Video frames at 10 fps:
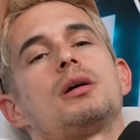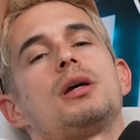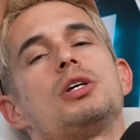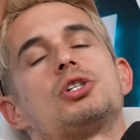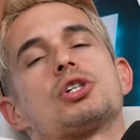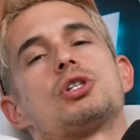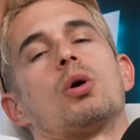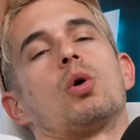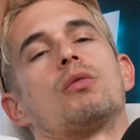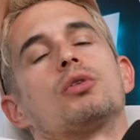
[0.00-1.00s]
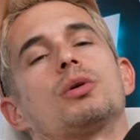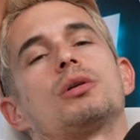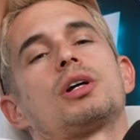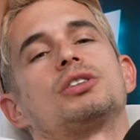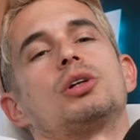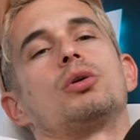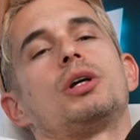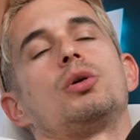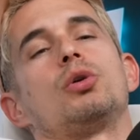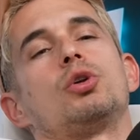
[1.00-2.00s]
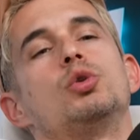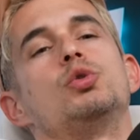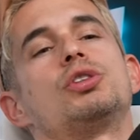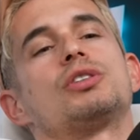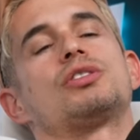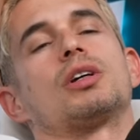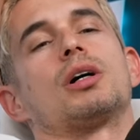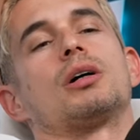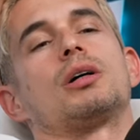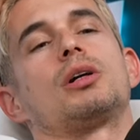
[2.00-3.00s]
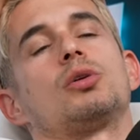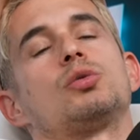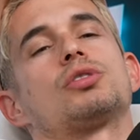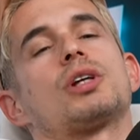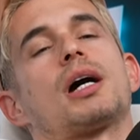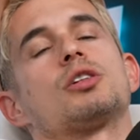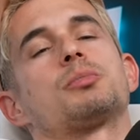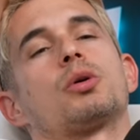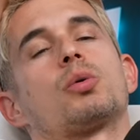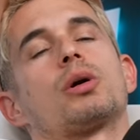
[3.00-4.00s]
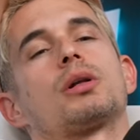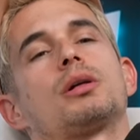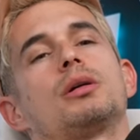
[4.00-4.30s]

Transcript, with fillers: is just don't overdo it because it'll it'll lose its uh it'll lose its hotness pretty quickly.